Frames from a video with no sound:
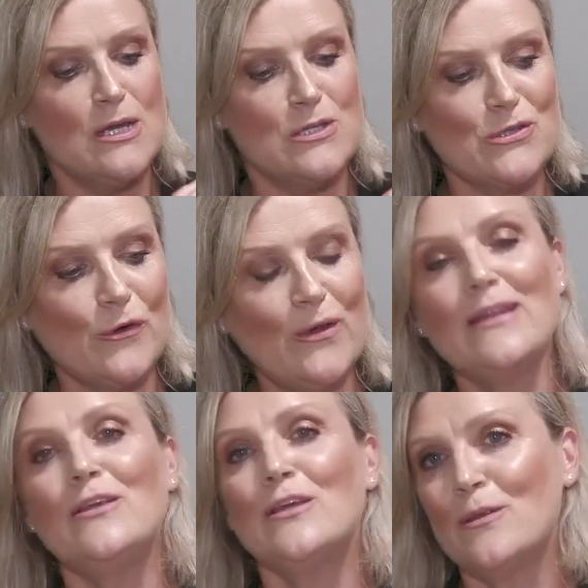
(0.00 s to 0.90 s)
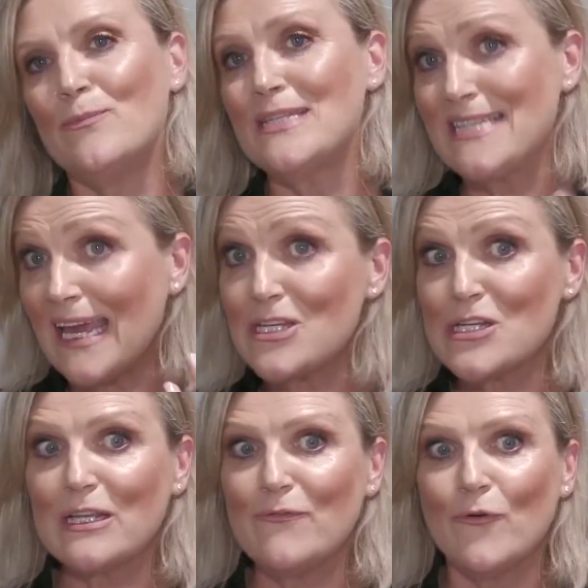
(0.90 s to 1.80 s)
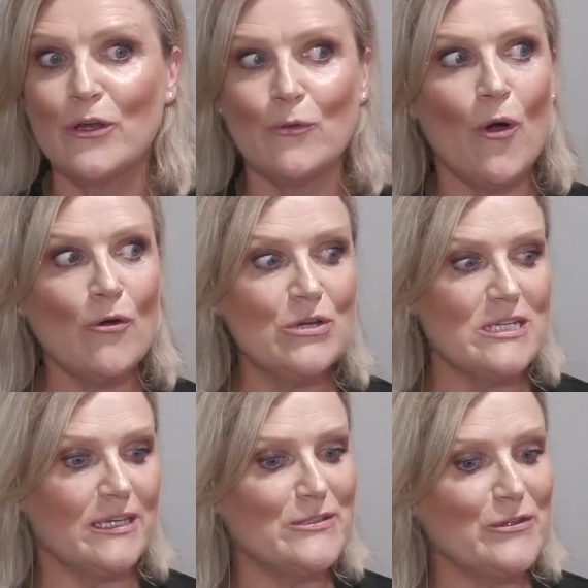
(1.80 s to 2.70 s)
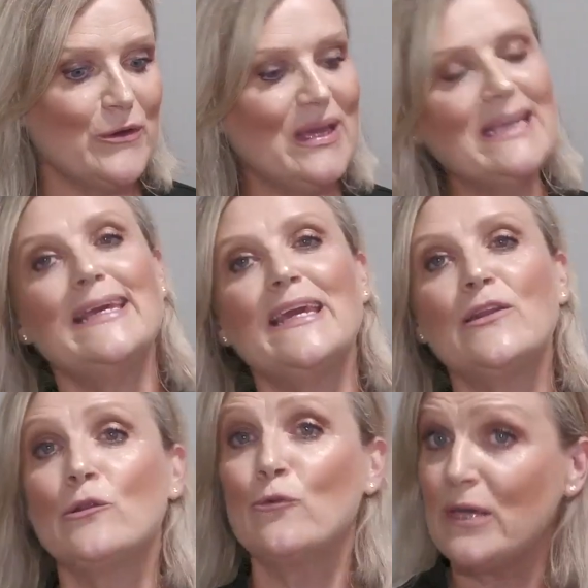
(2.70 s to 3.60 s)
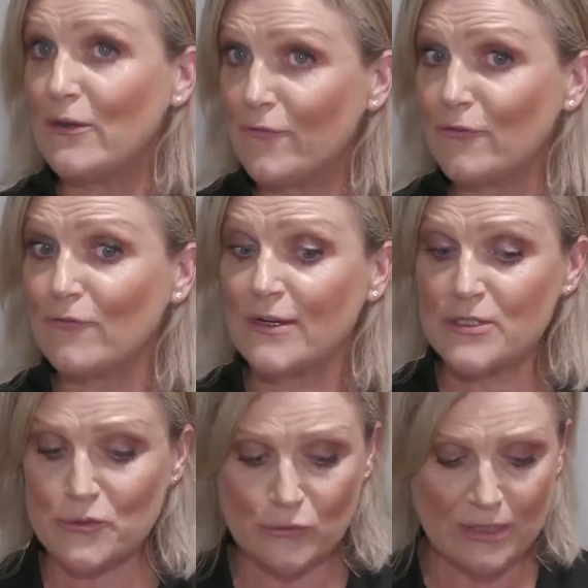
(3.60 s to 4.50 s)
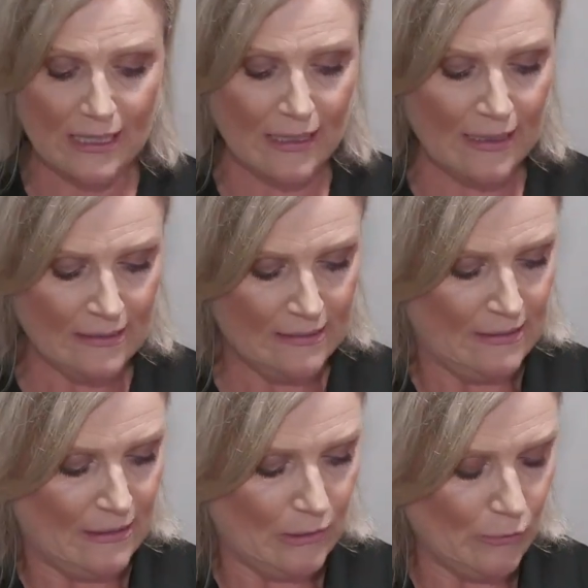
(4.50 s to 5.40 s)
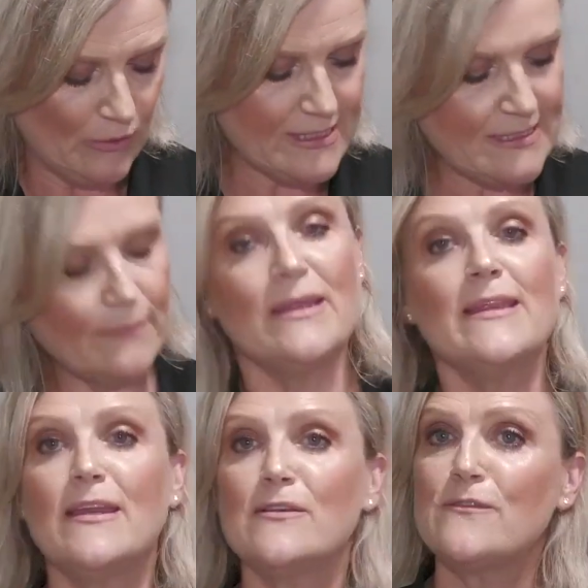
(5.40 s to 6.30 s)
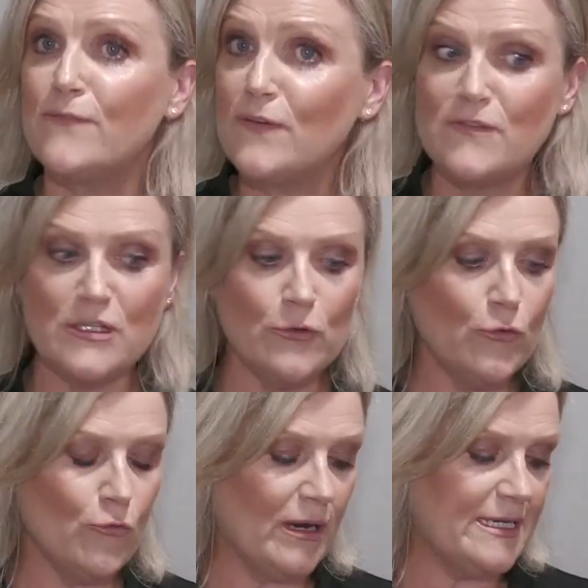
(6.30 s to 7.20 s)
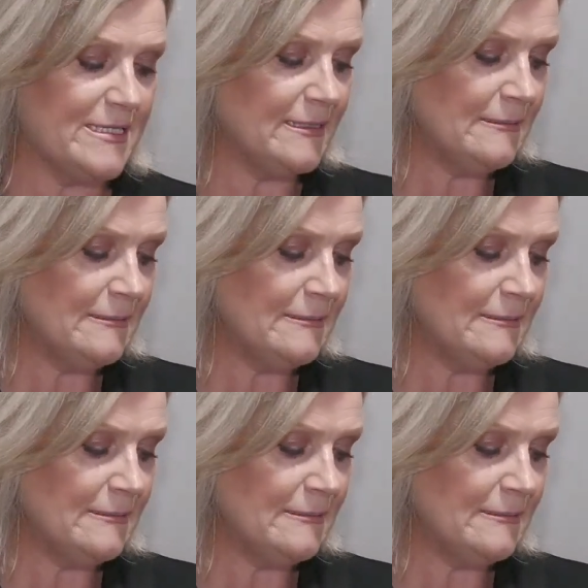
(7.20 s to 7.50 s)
So, and you can potentially void a warranty. So again, looking for a front door color, look at something that is 50 or greater.